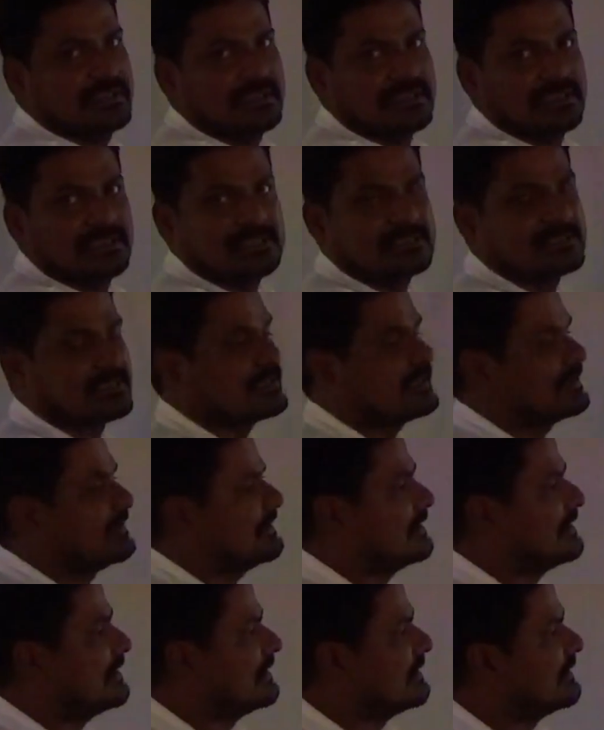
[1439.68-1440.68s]
is
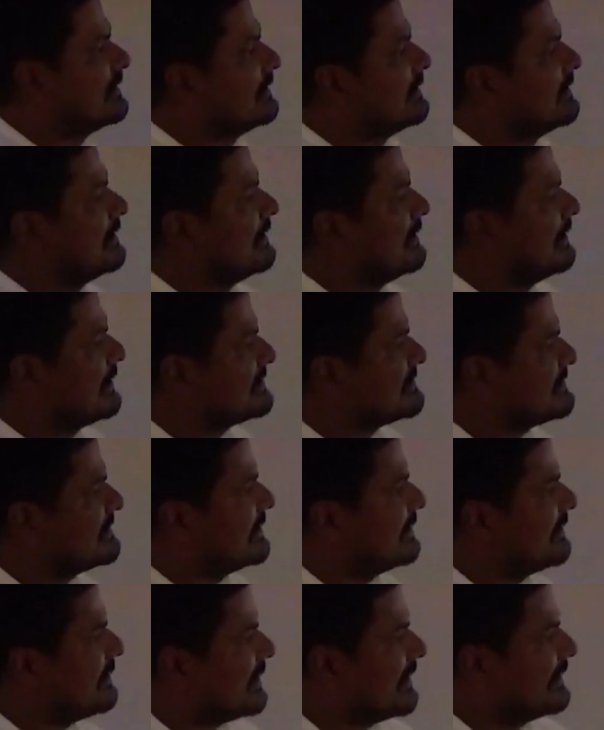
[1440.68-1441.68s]
less
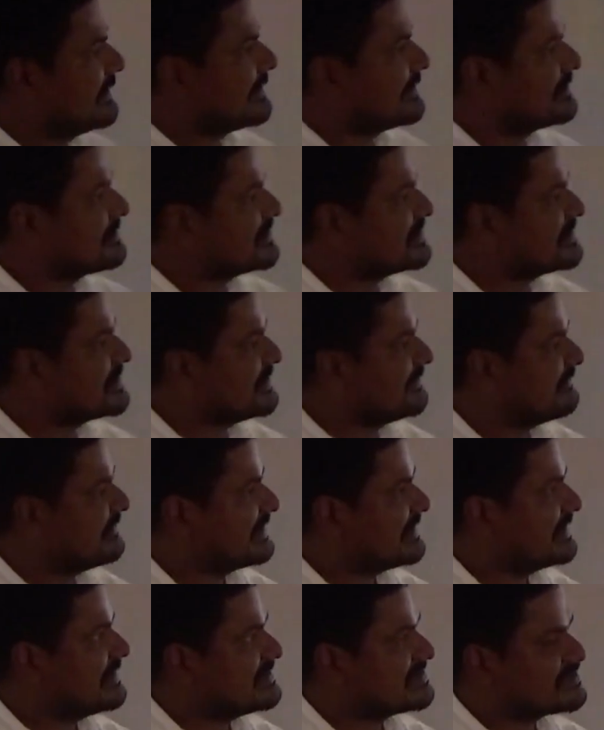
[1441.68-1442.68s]
here and
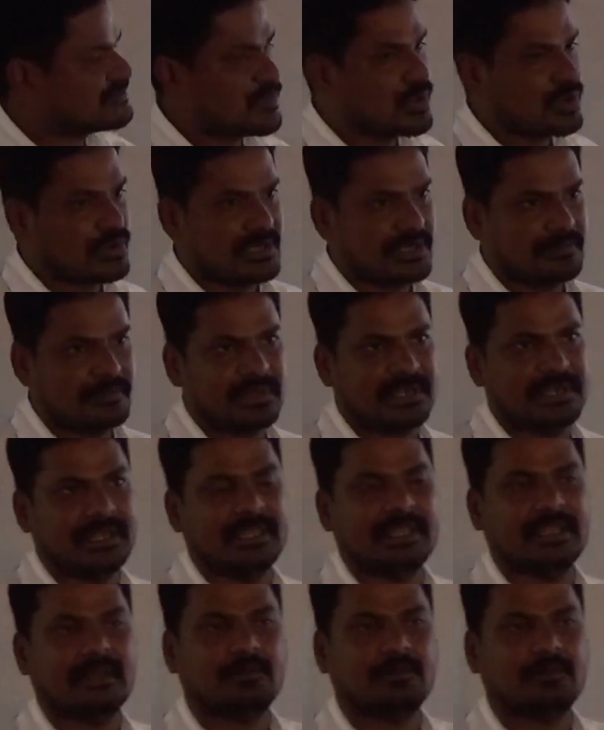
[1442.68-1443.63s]
resistivity is more depending